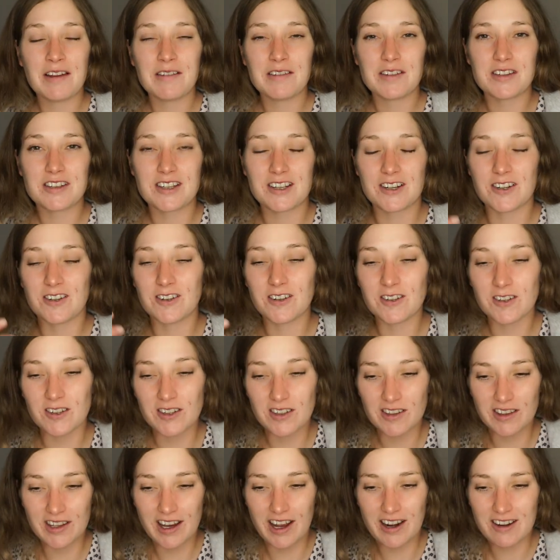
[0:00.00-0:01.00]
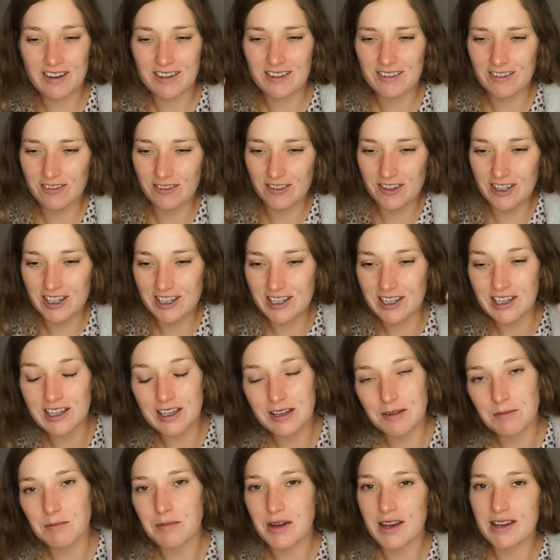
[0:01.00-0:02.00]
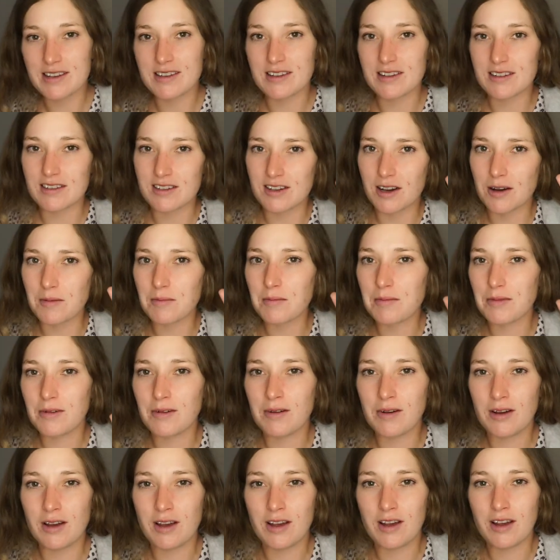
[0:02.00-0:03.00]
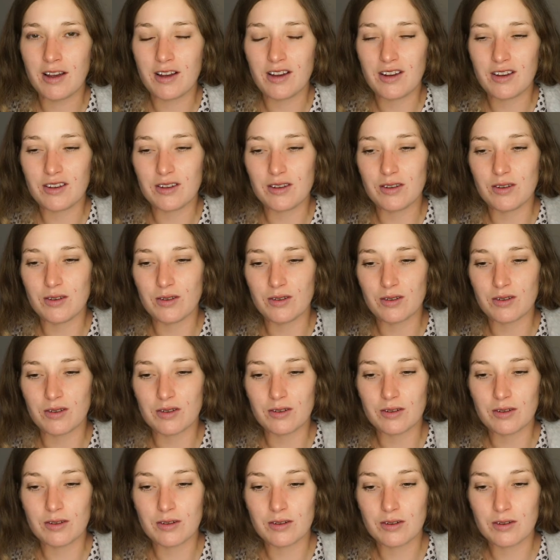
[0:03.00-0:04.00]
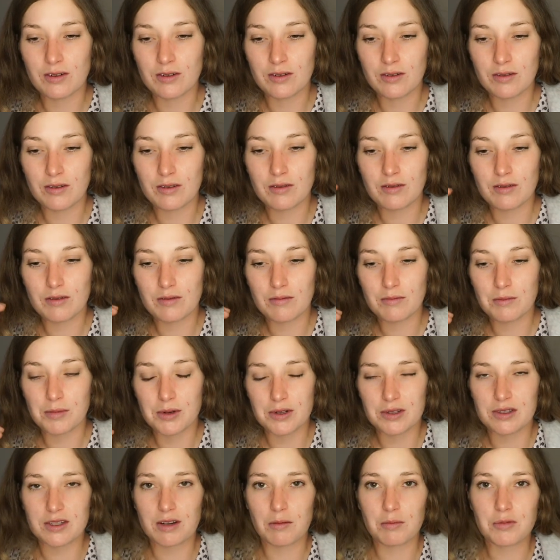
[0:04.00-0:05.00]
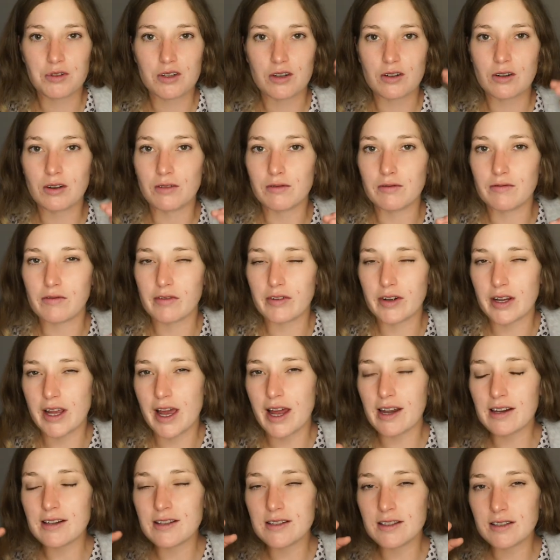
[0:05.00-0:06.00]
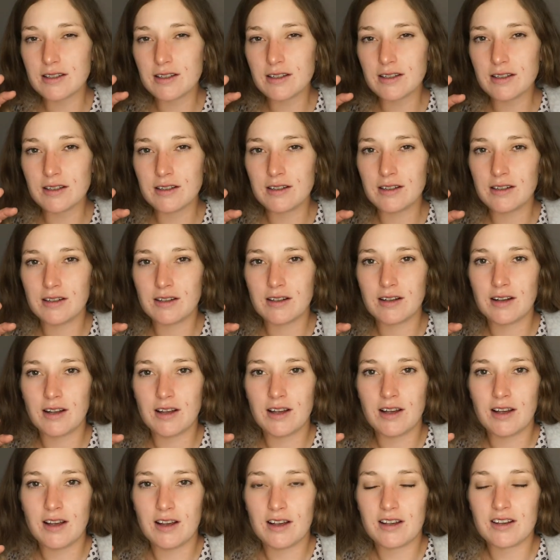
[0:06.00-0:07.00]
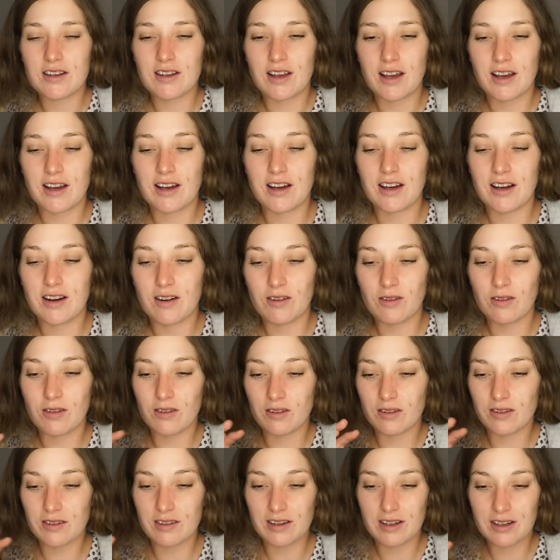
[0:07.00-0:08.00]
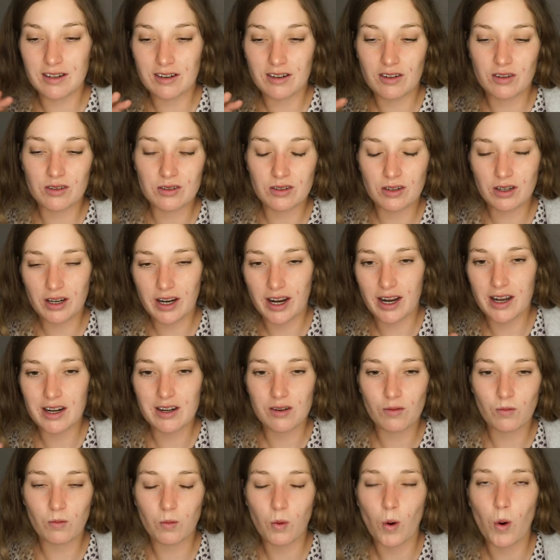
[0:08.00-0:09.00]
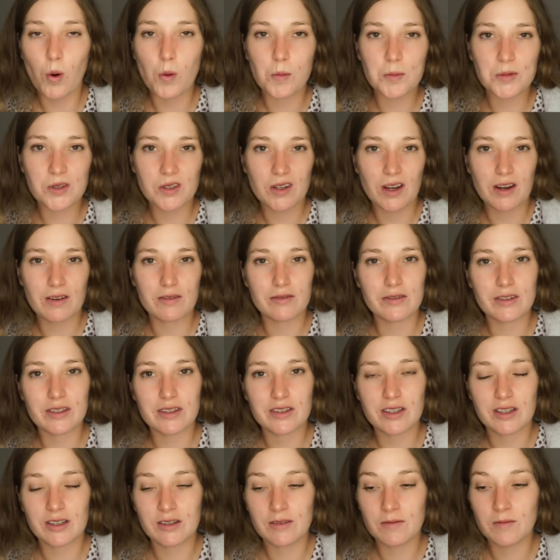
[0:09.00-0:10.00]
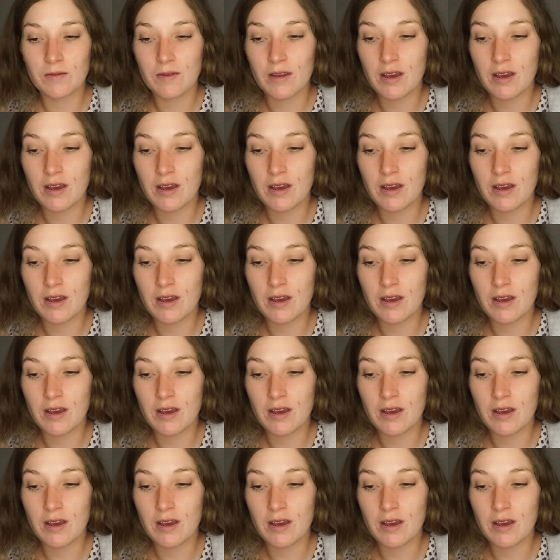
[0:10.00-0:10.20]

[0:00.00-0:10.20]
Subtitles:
So that really messes up your perception of reality, kind of warps everything.